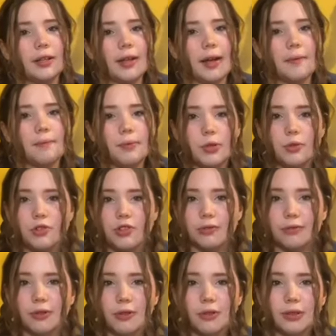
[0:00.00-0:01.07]
like
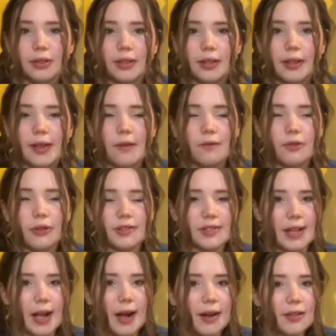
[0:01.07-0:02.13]
beautiful, if not
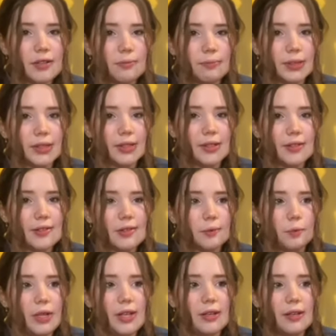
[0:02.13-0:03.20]
sad, because
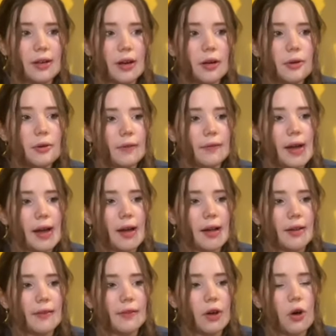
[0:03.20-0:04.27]
we know
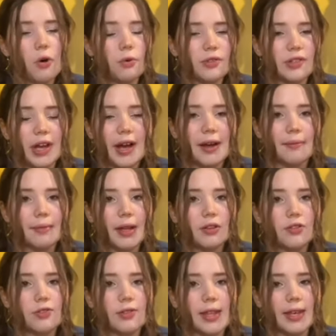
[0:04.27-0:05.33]
that the whole time they're
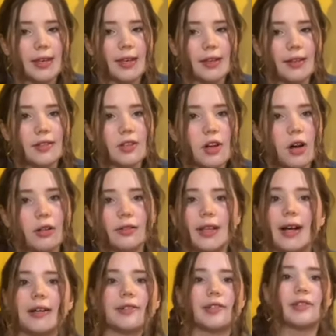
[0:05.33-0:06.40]
just thinking this can't
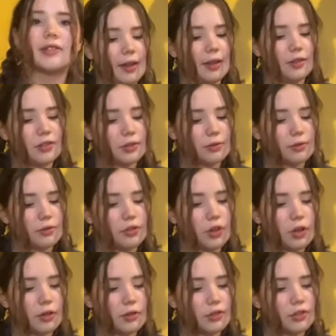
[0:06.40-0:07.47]
last. It's
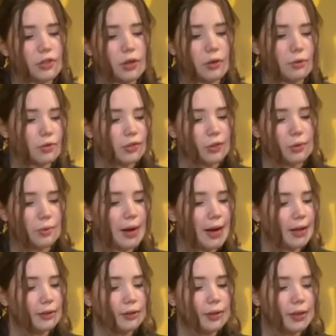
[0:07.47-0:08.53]
done so
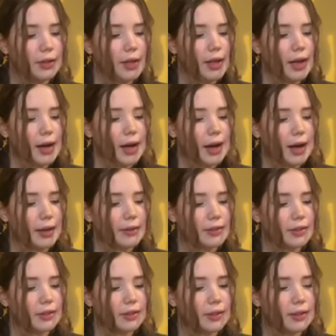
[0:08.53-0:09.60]
well, and